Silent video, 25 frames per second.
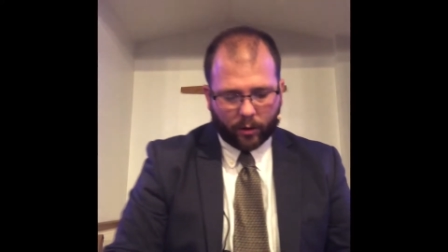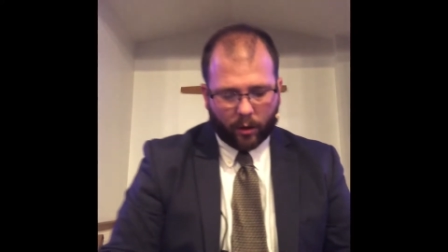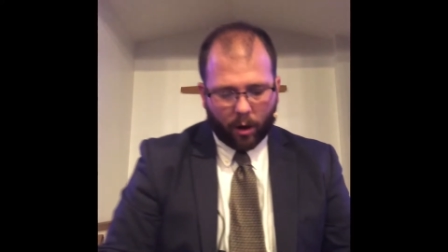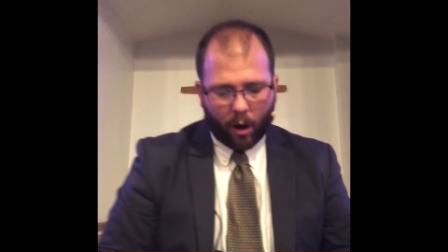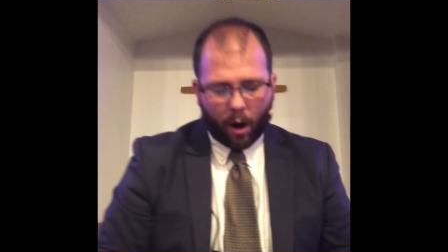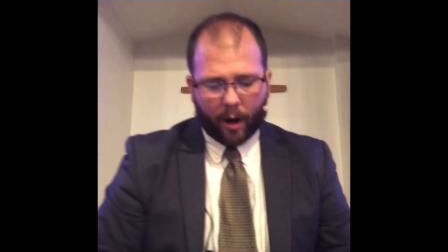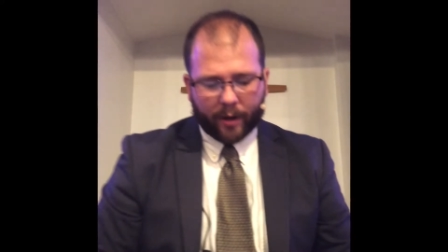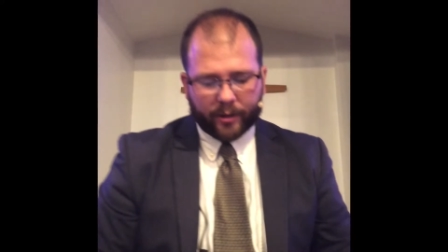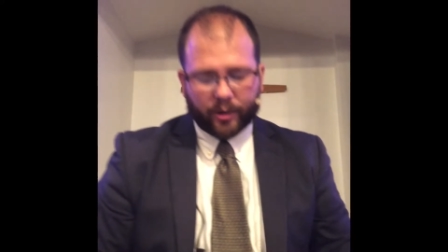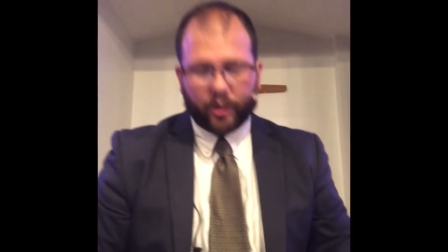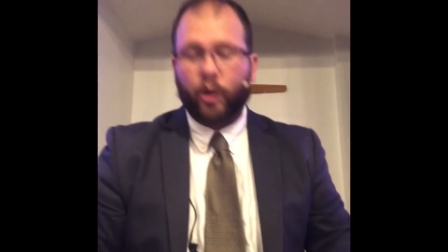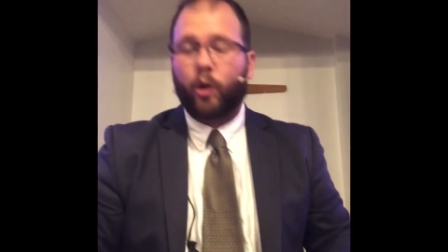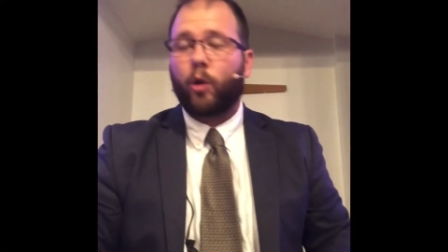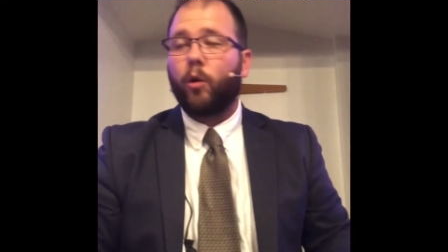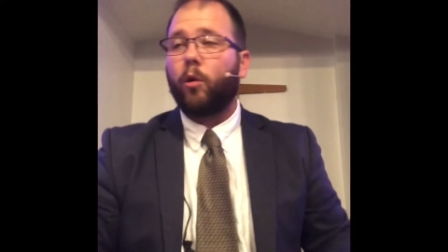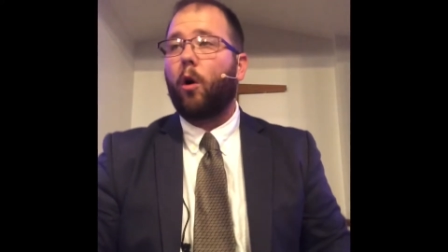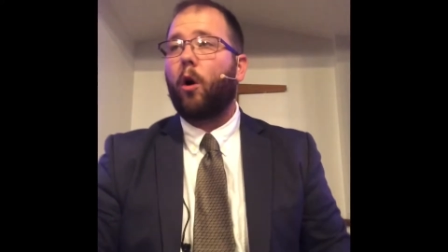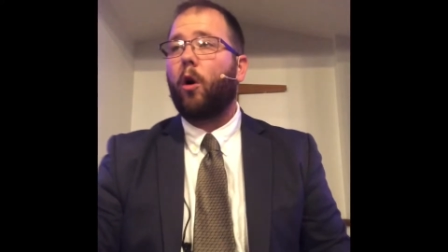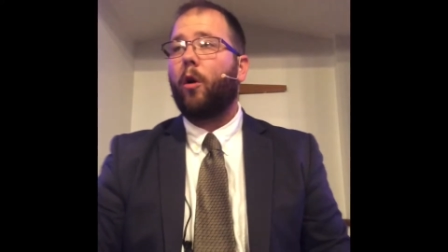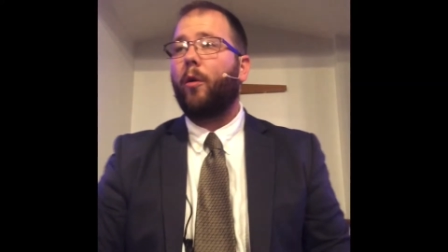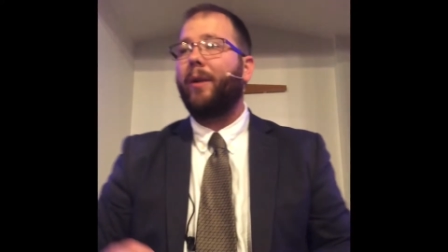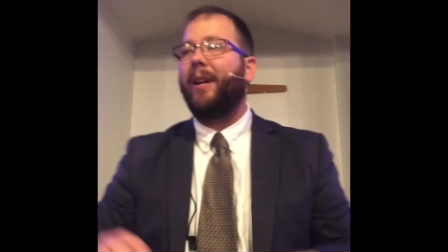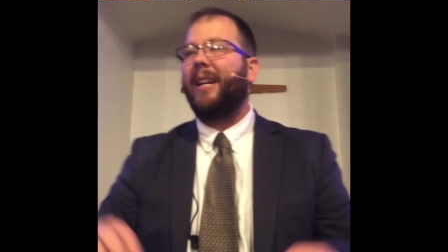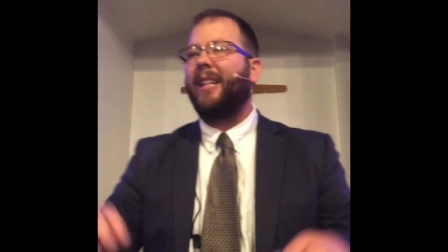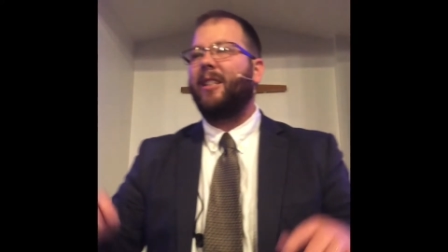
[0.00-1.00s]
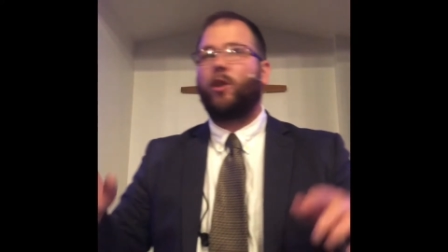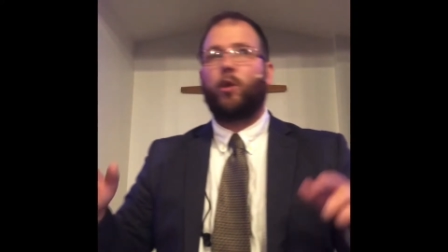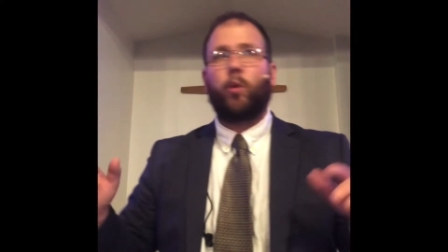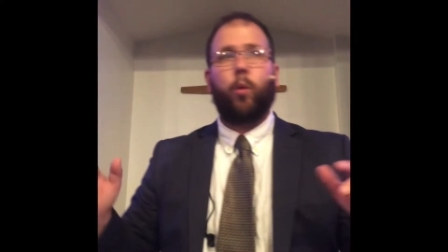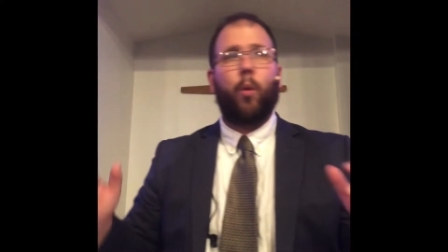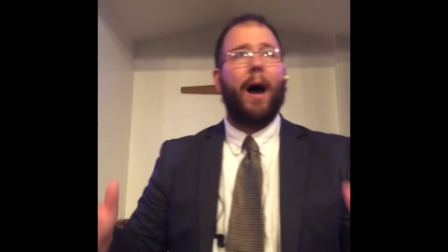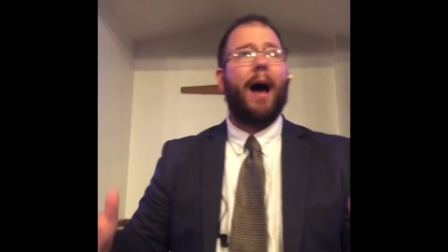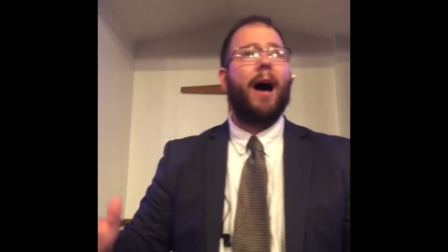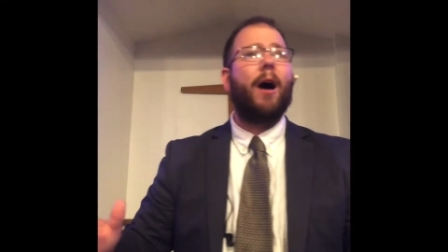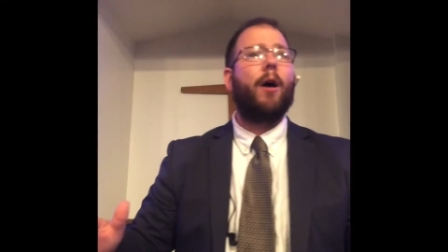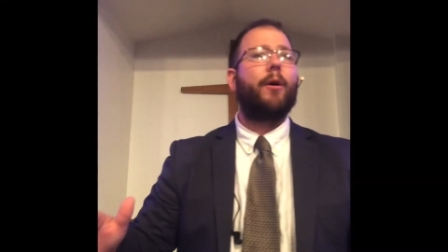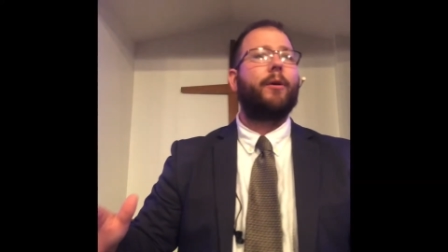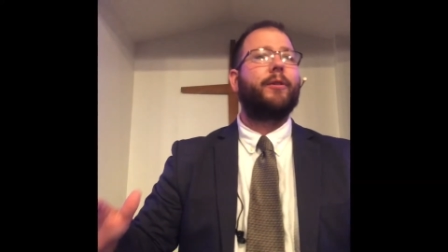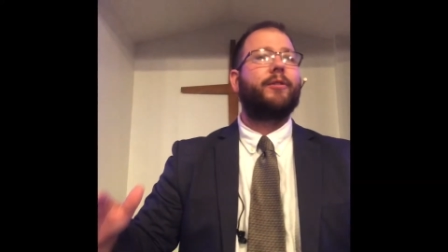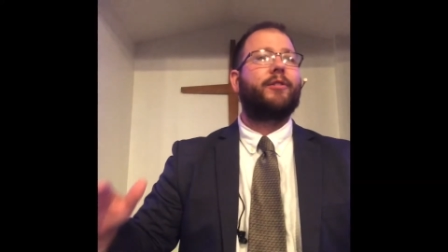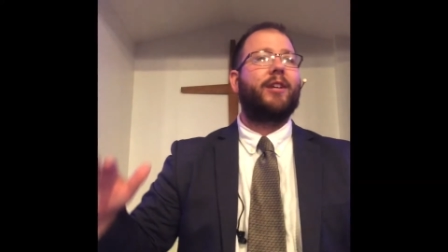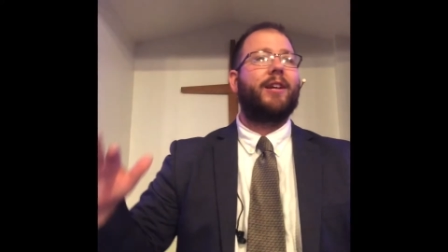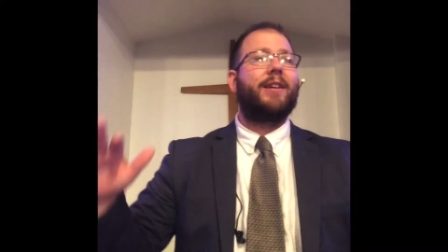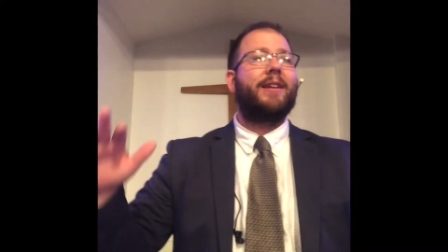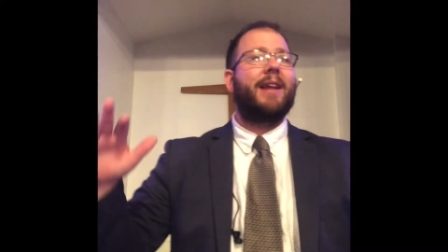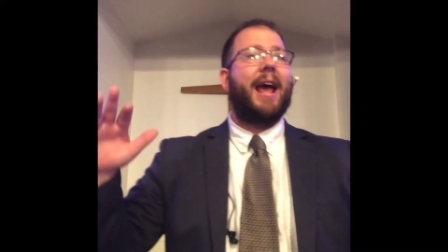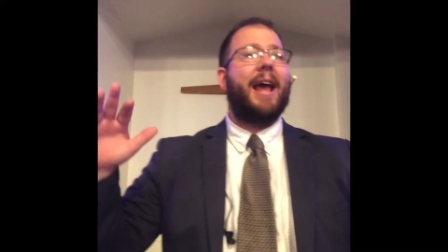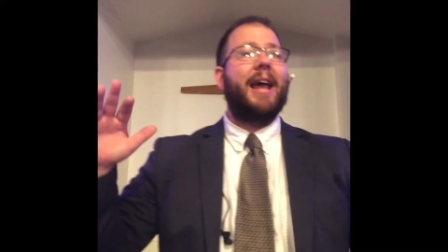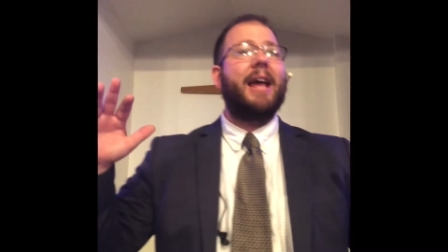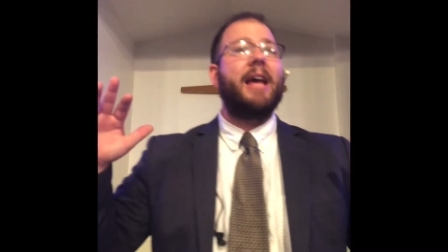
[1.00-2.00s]
God's glory dwells
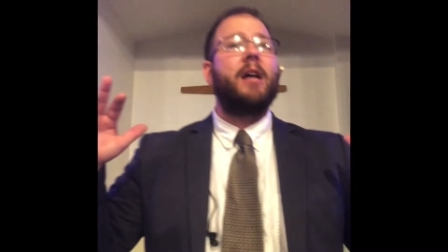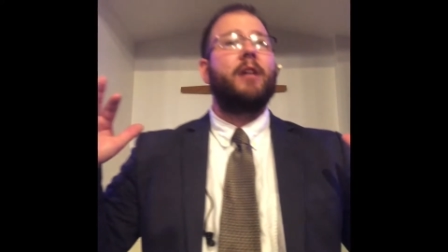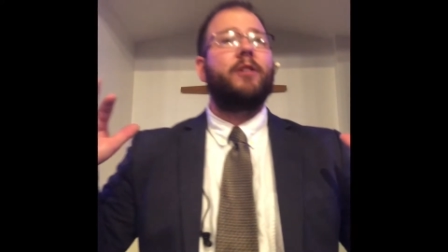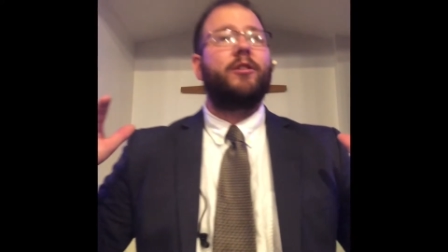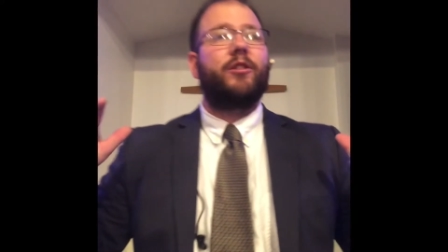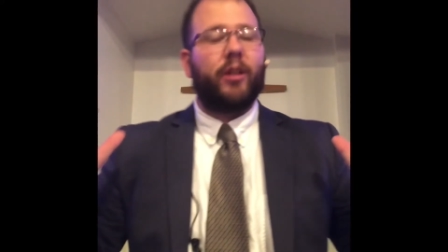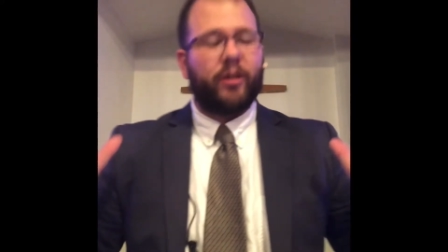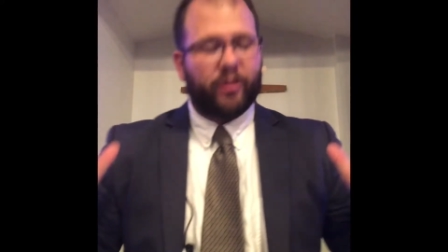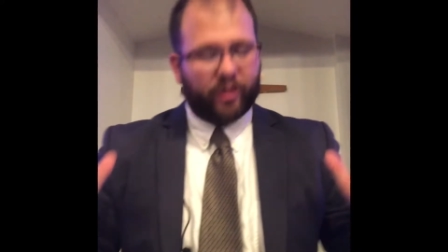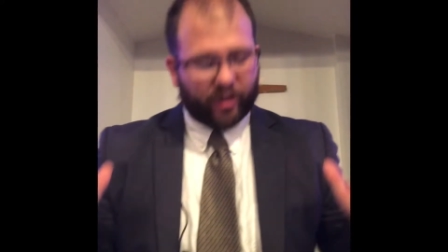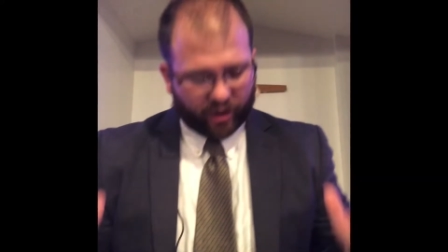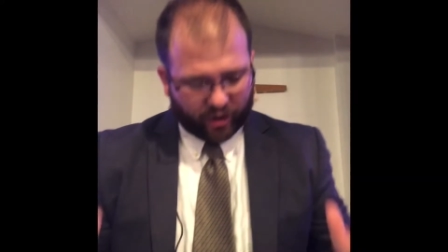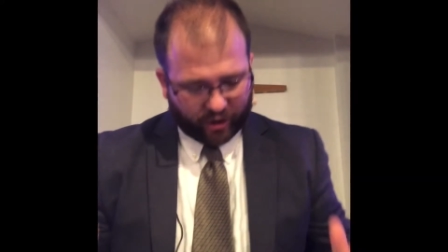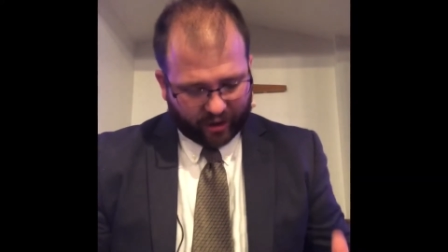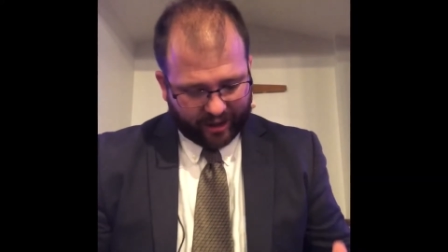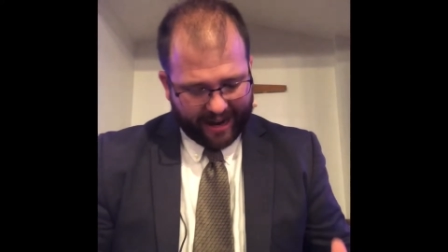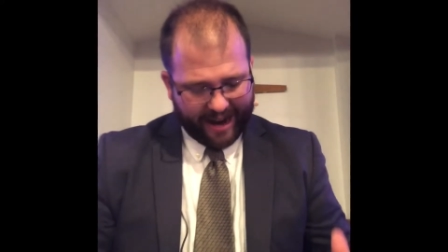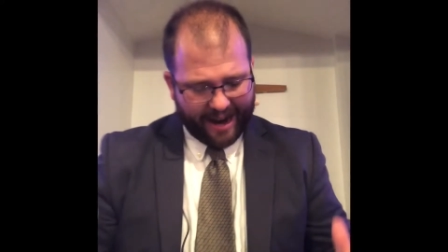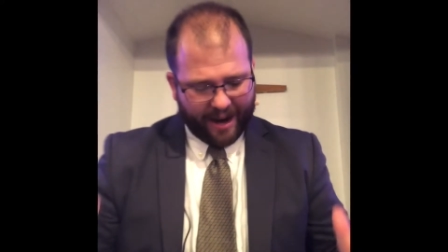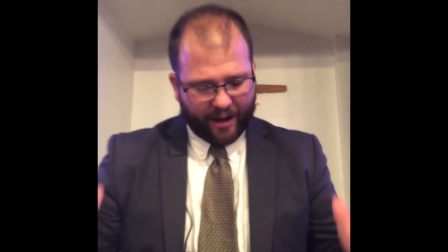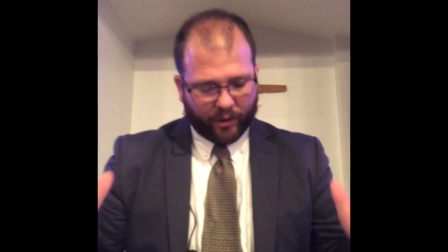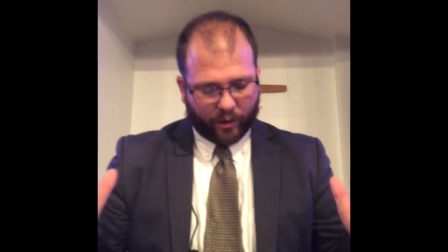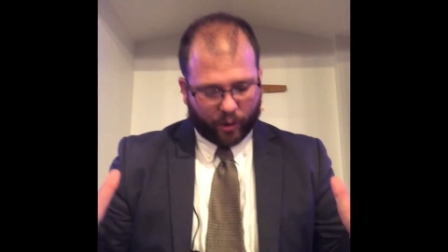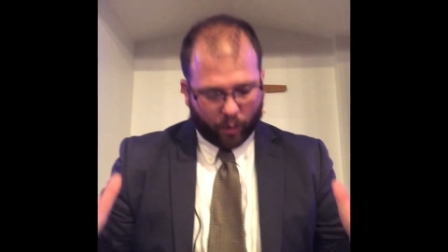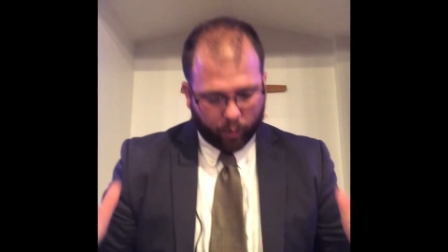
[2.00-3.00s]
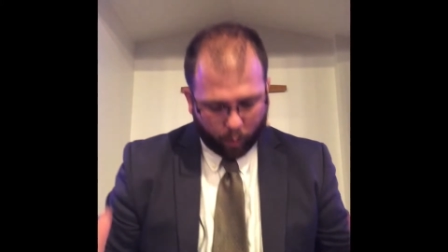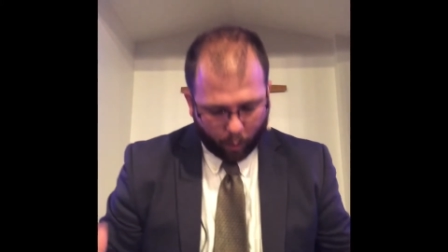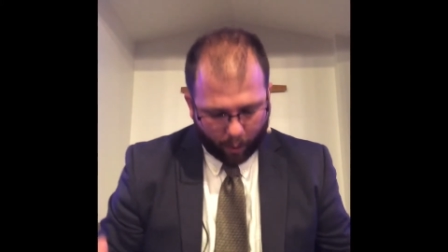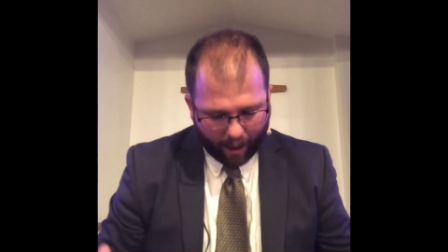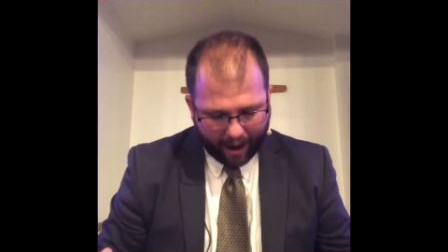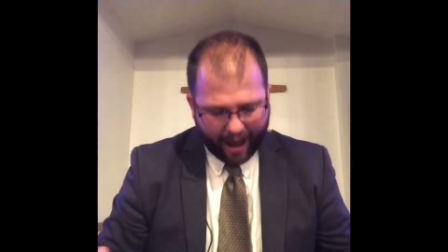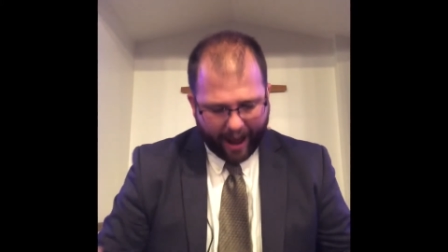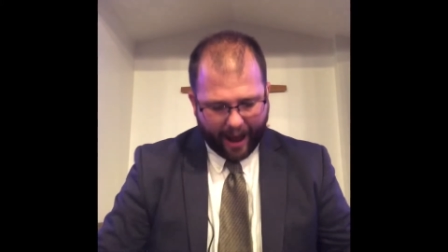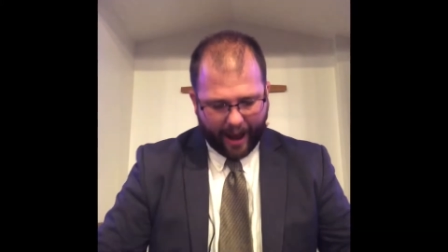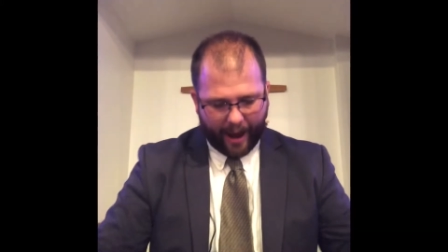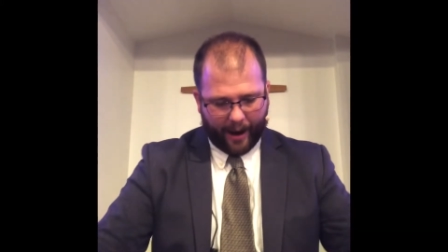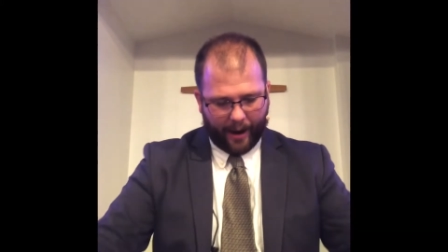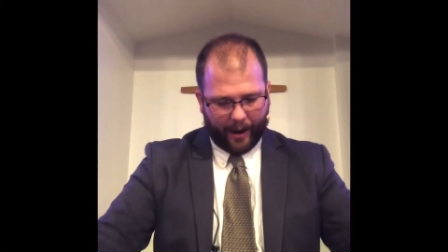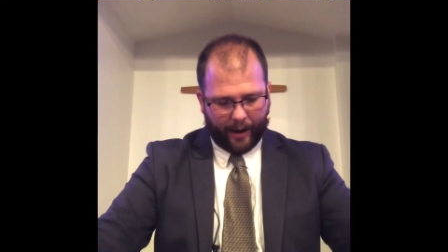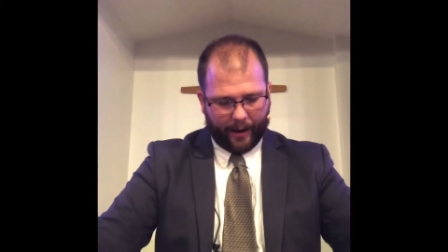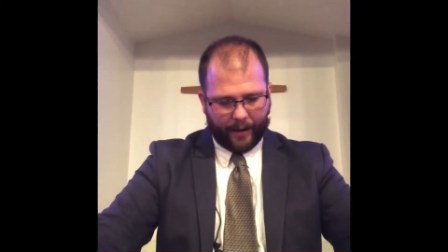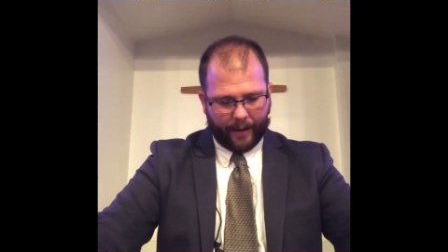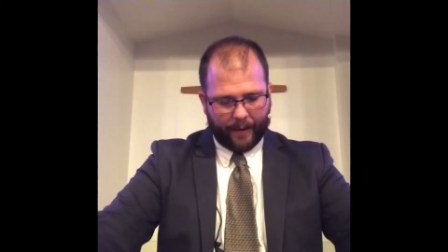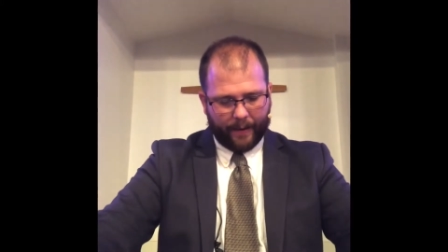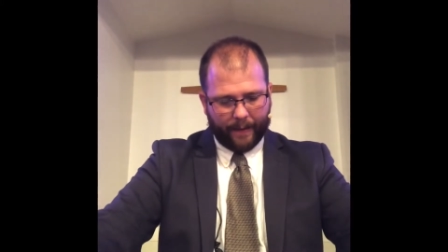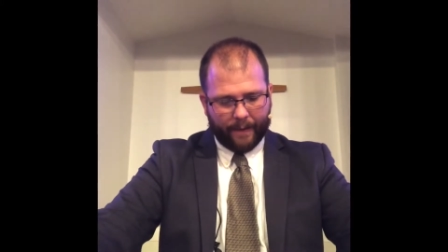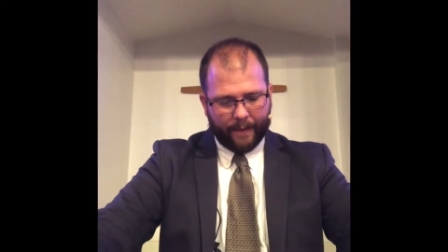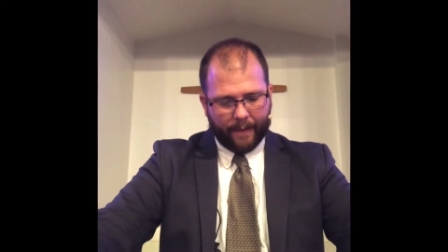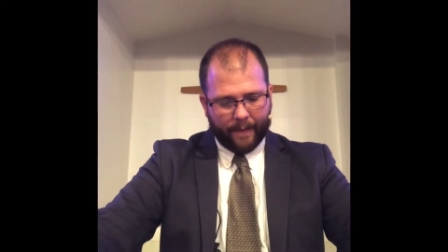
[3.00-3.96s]
in a distinct way,